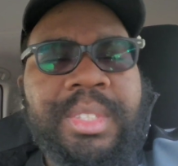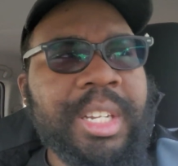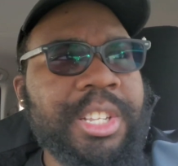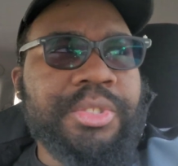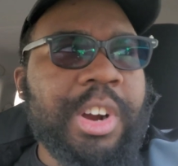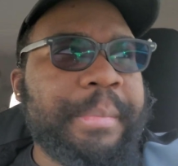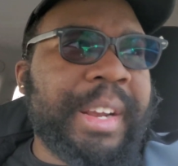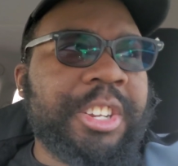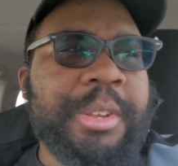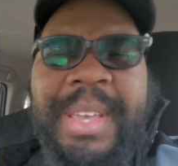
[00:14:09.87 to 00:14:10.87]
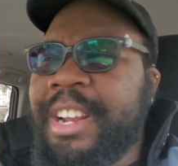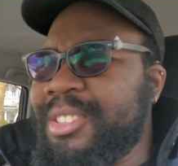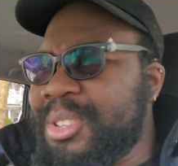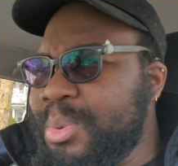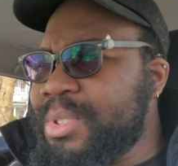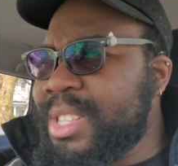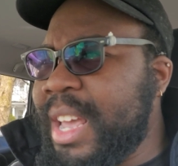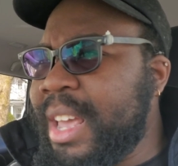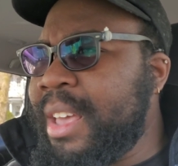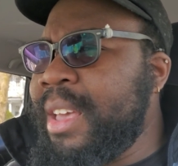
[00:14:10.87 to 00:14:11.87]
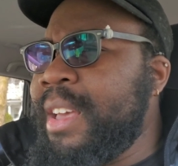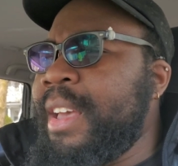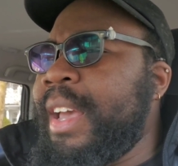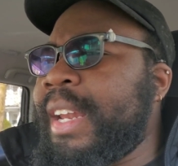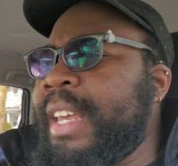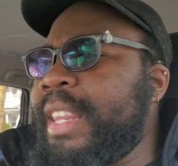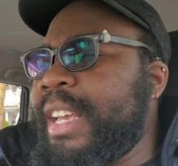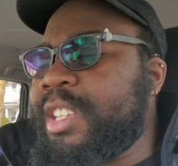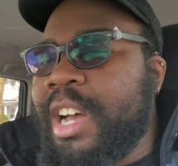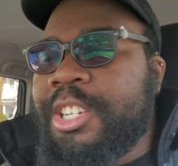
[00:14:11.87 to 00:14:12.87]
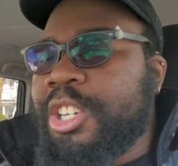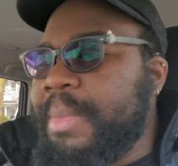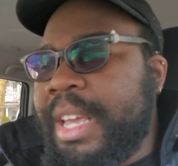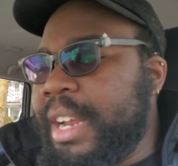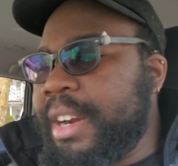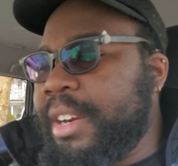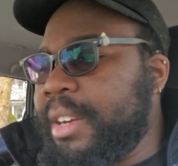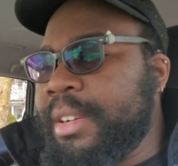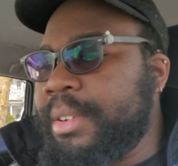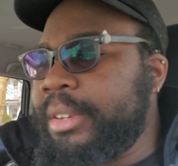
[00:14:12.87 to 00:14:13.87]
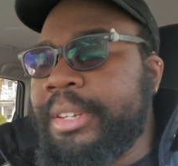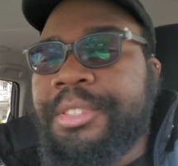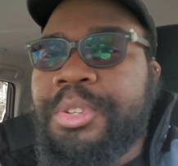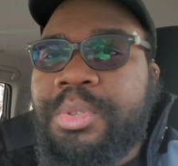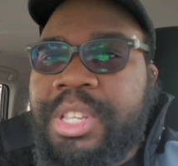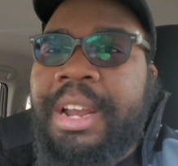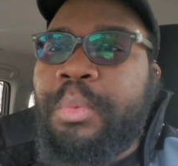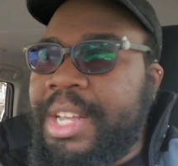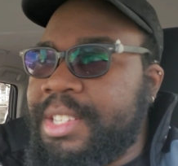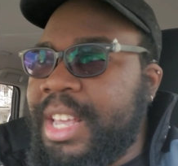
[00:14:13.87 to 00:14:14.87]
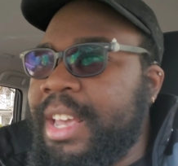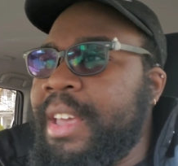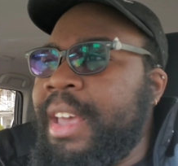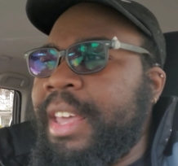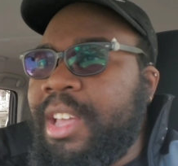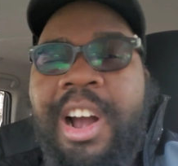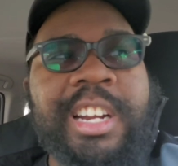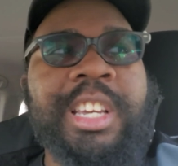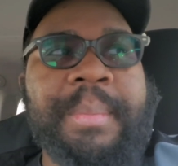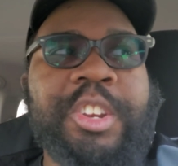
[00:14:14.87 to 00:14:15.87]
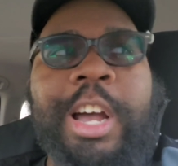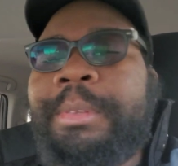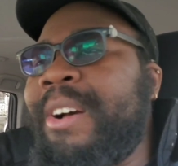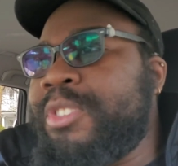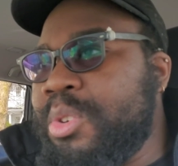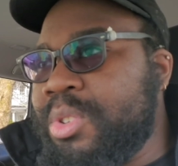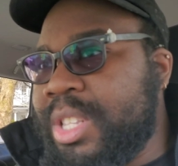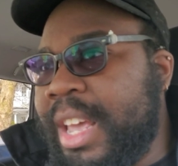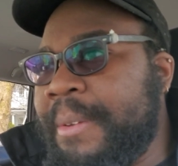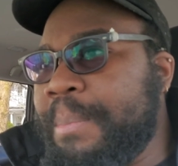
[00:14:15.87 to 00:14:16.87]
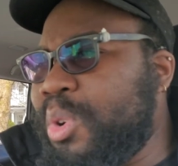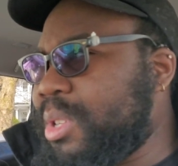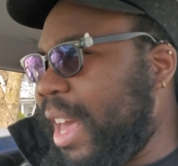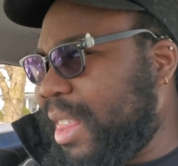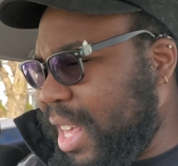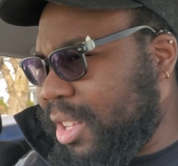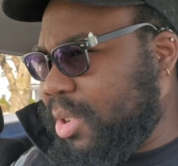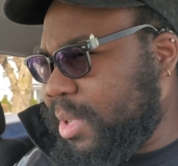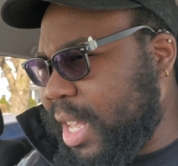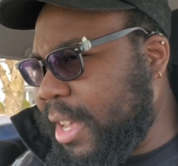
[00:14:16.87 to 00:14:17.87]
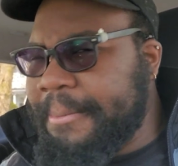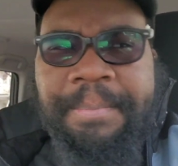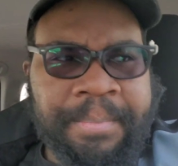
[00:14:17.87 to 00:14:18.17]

because the rod bearing should be here Tuesday, and then the exhaust should be here Tuesday or Wednesday. And the car's going to be dropped off Tuesday, I think Tuesday,